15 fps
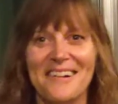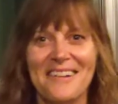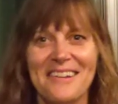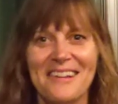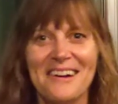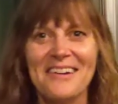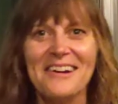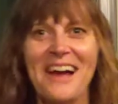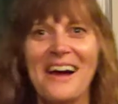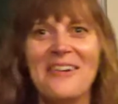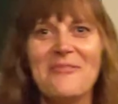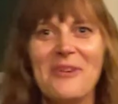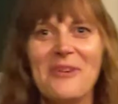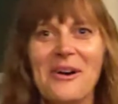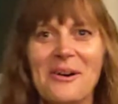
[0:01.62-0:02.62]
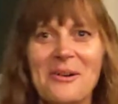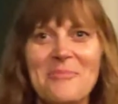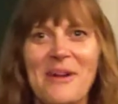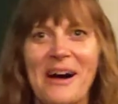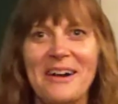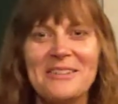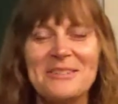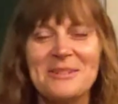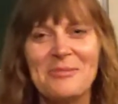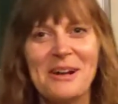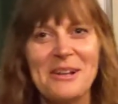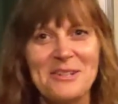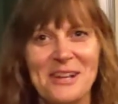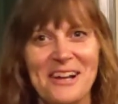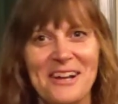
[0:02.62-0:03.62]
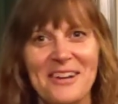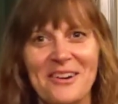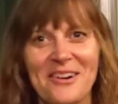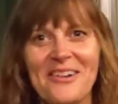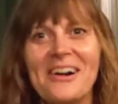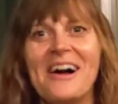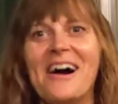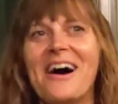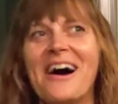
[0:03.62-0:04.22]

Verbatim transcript: Hello again, welcome back to my channel.